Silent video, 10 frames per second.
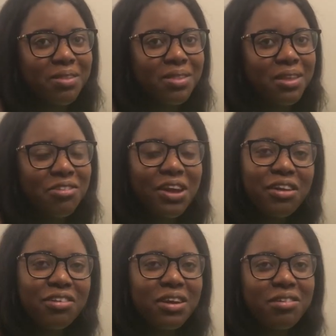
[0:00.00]
The
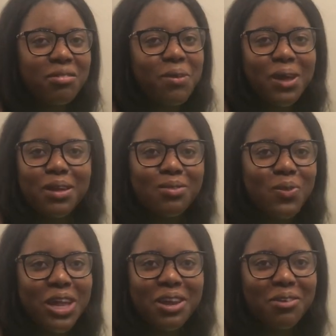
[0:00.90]
tradition in Jamaica is
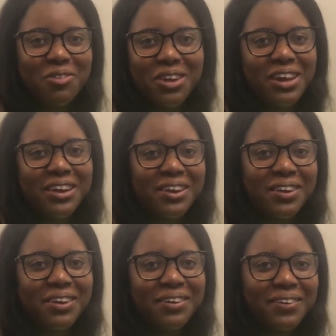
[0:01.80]
way different than
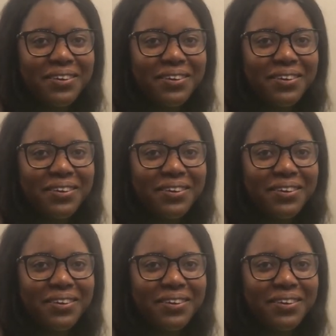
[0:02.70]
here.